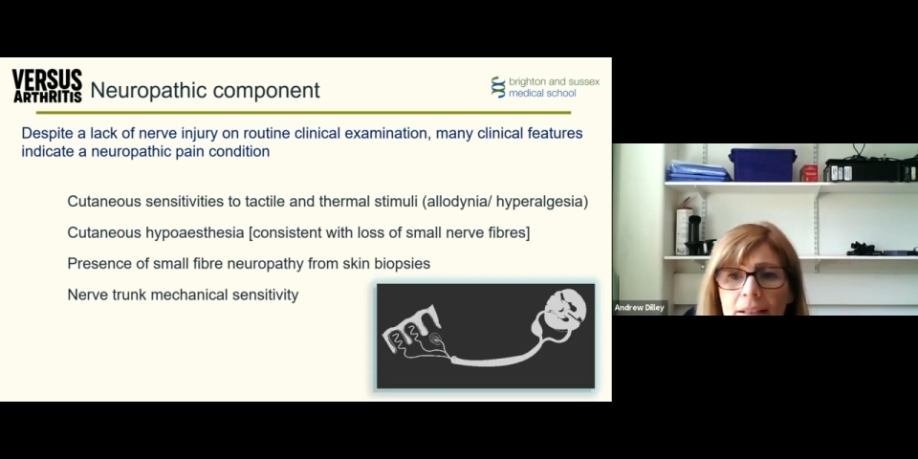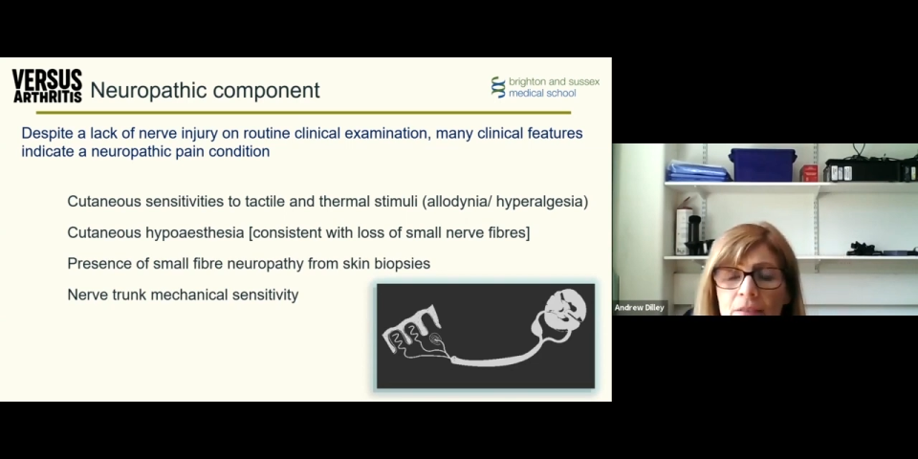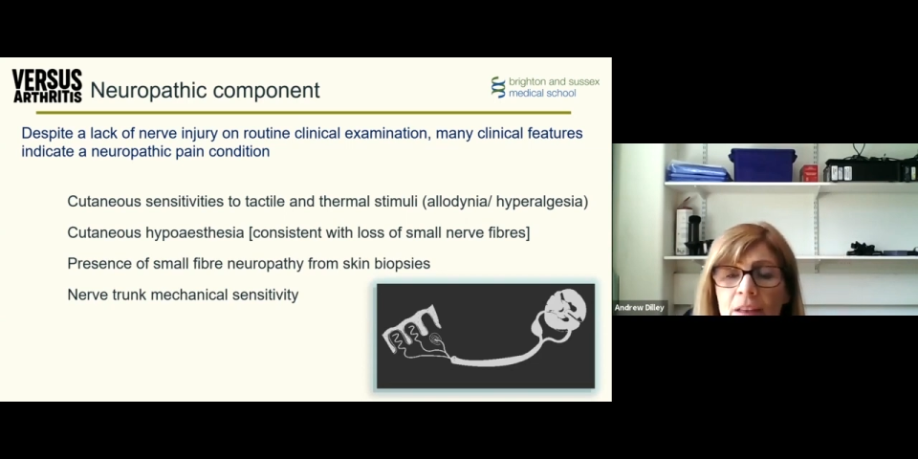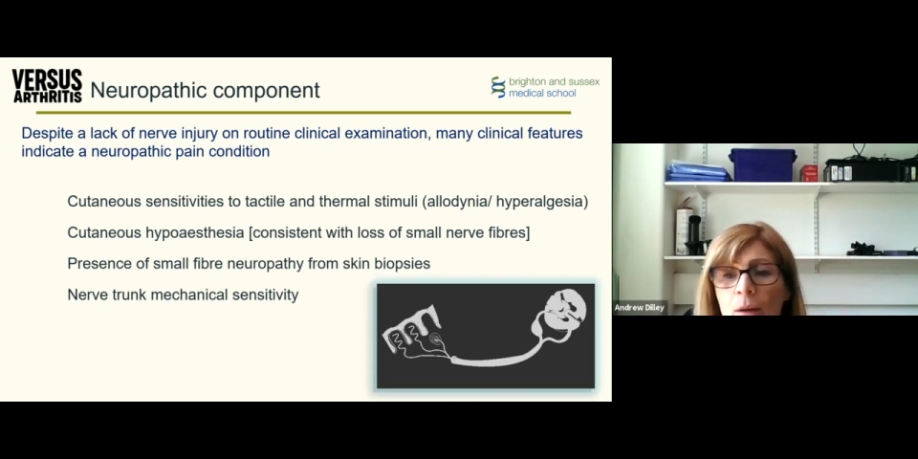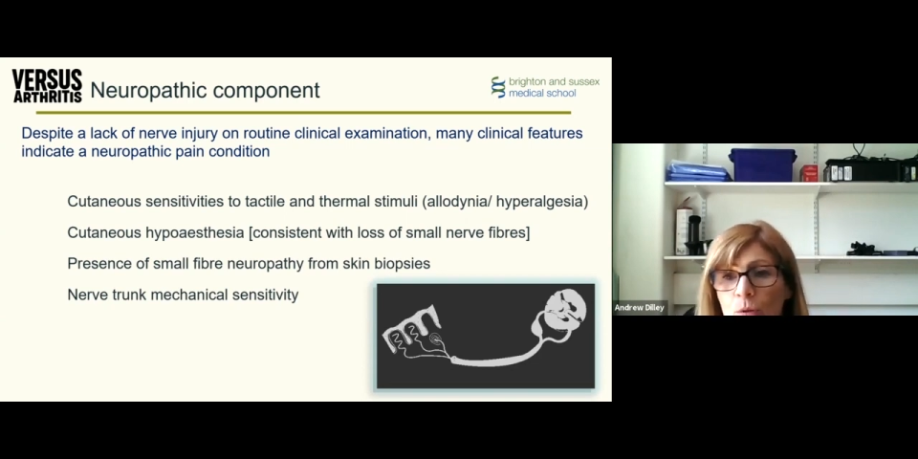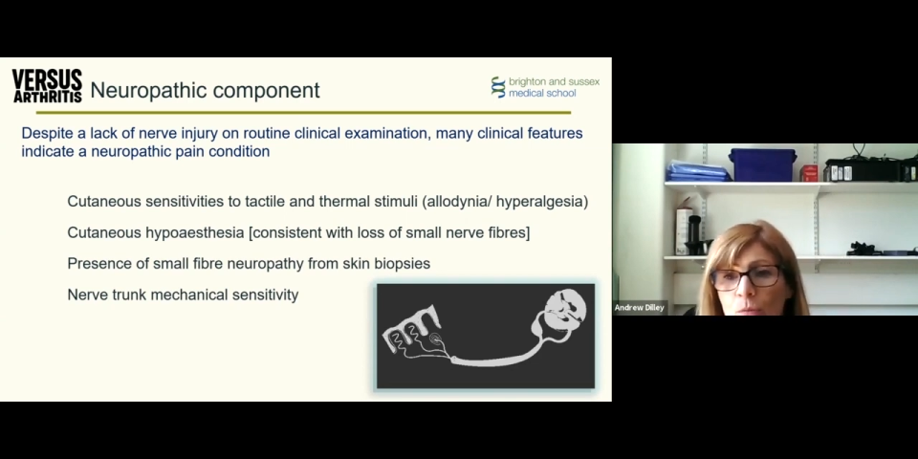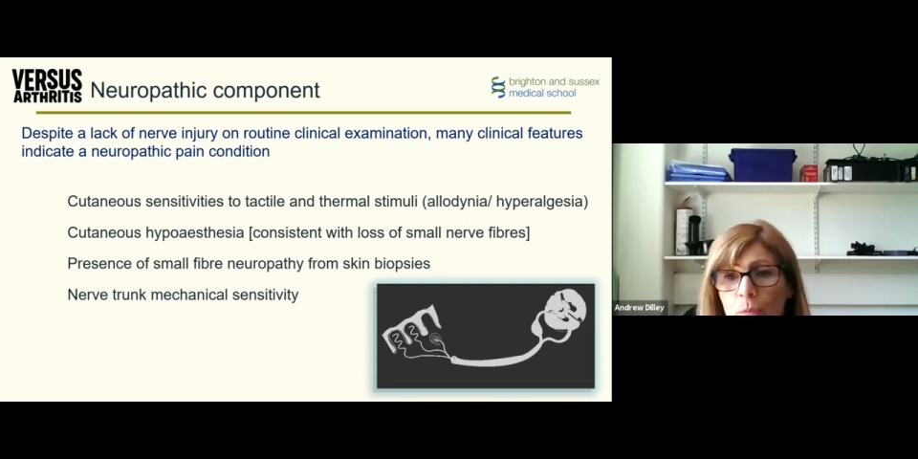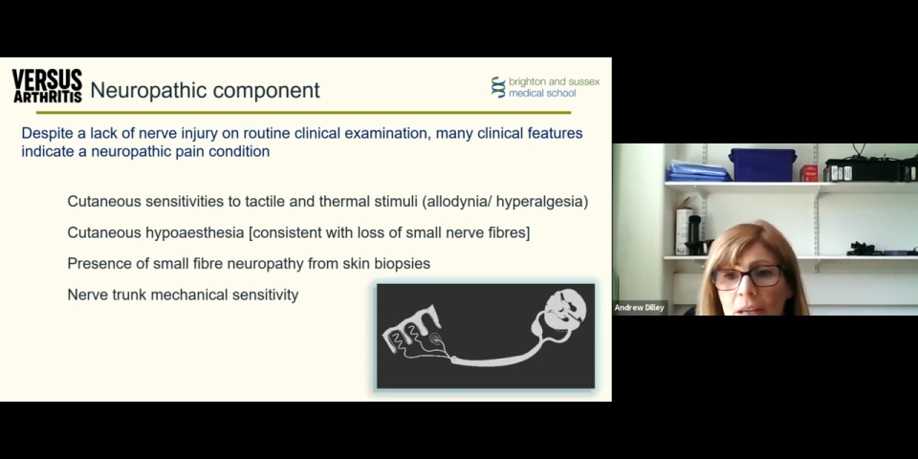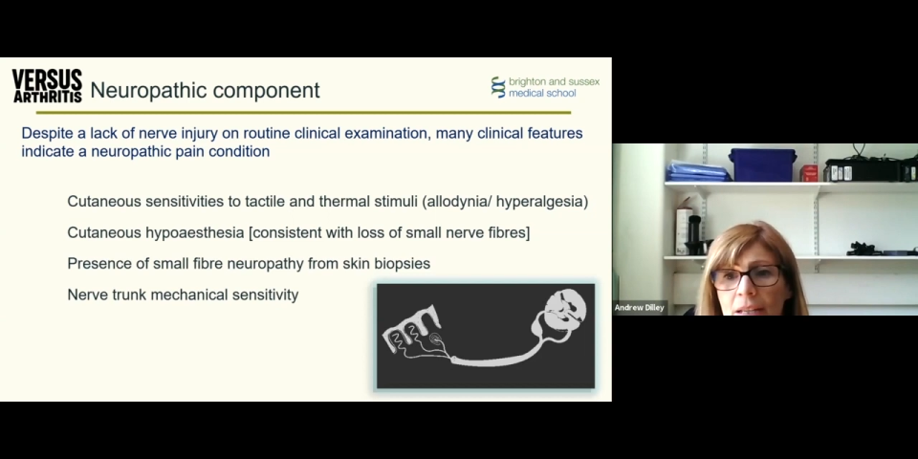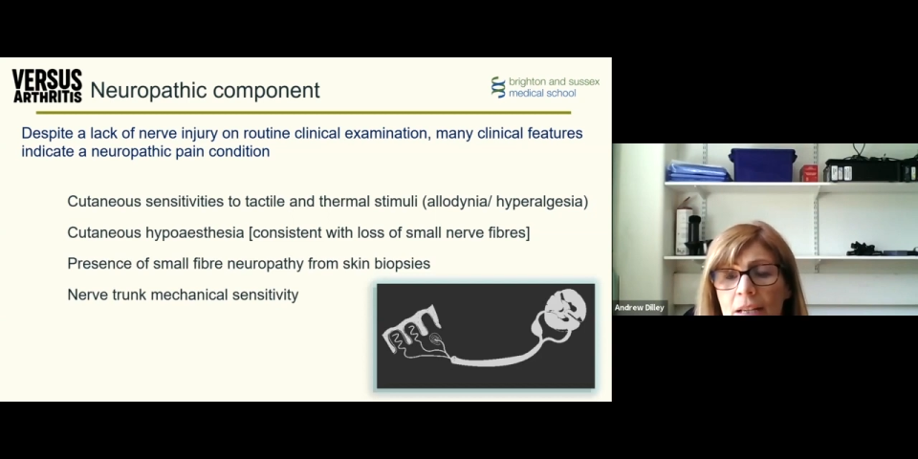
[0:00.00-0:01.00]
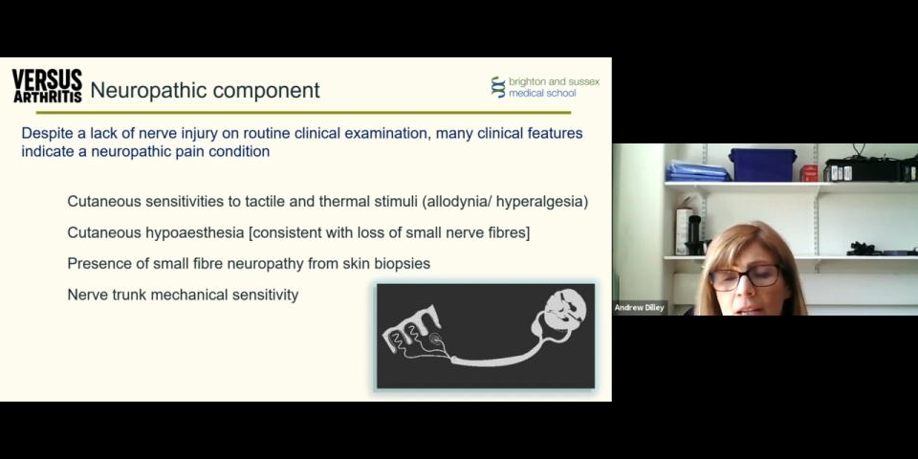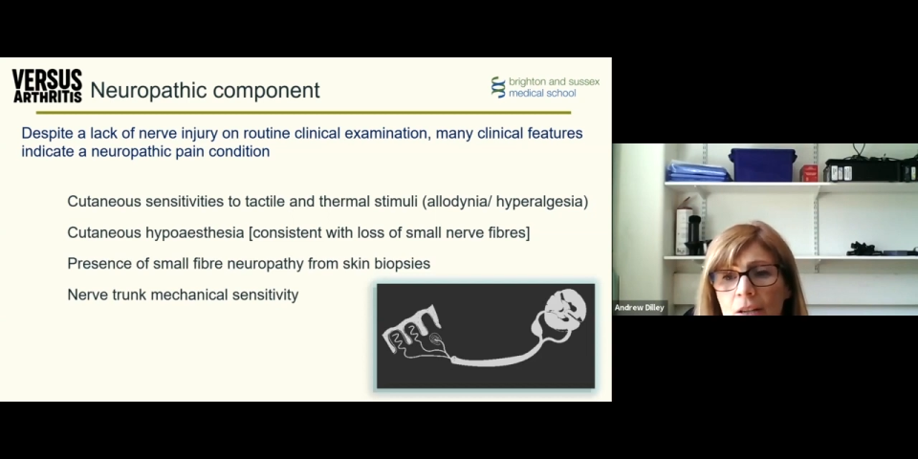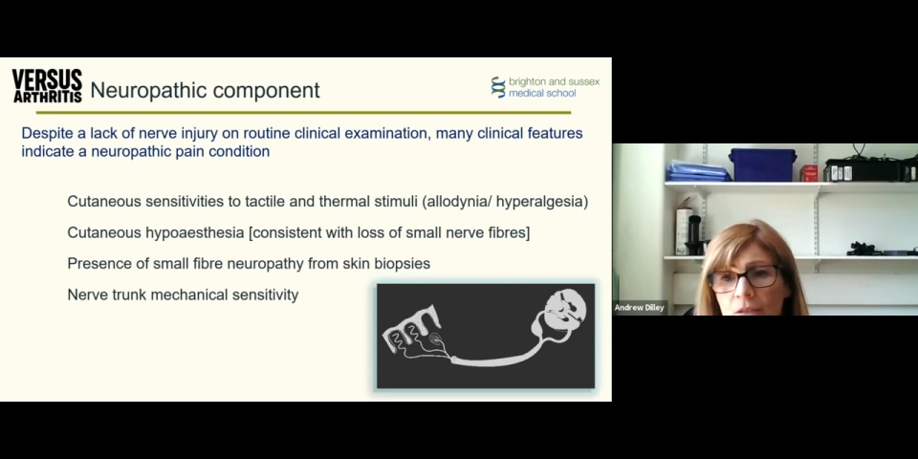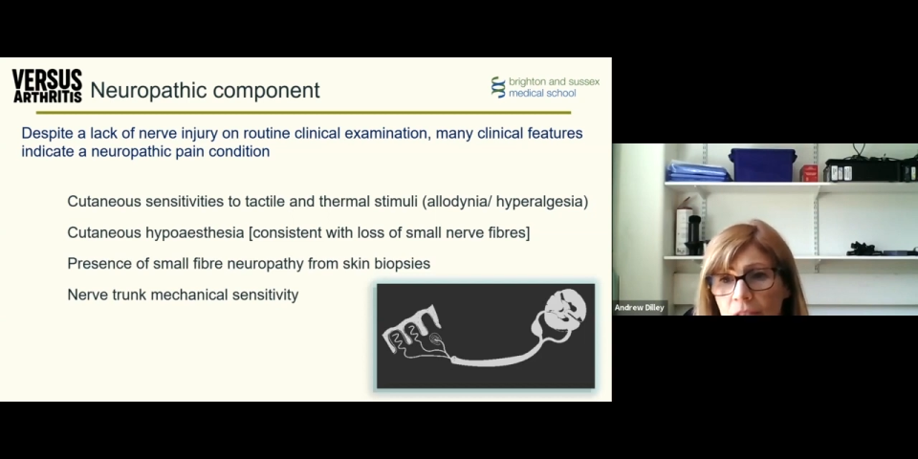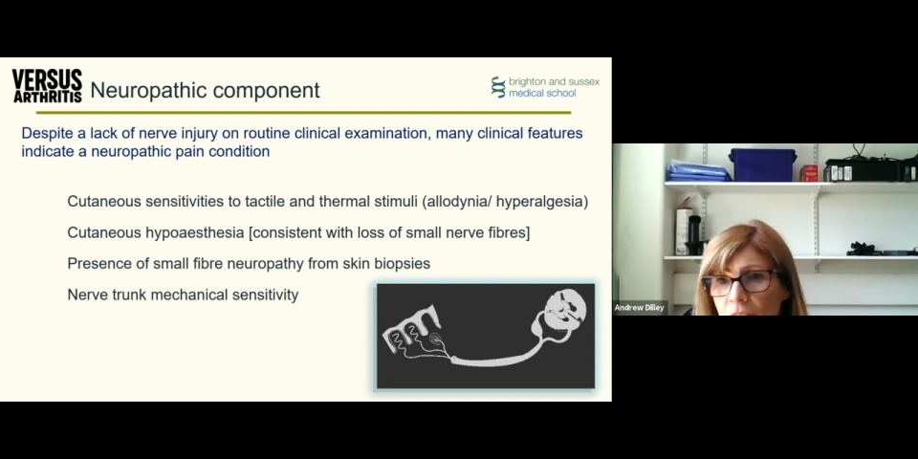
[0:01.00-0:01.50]
and that would be
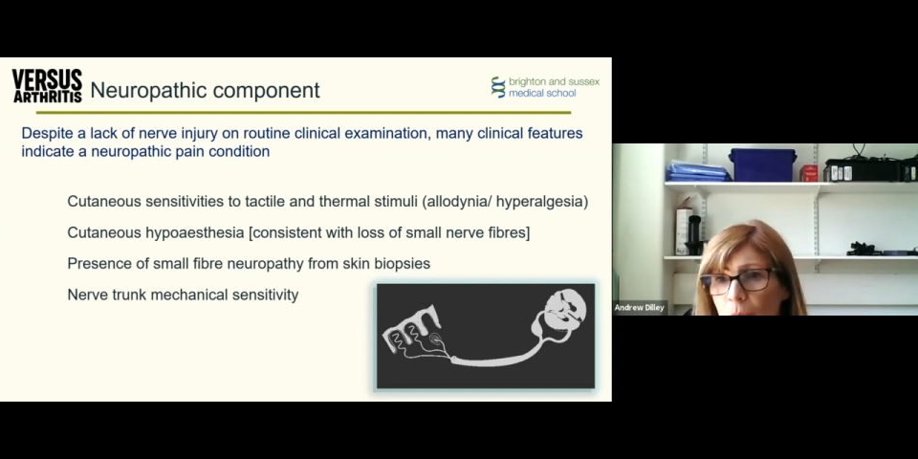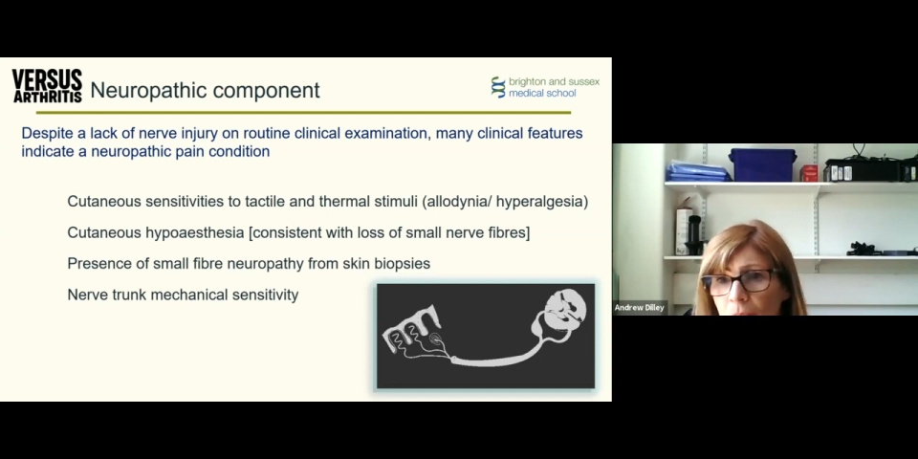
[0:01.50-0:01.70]
considered to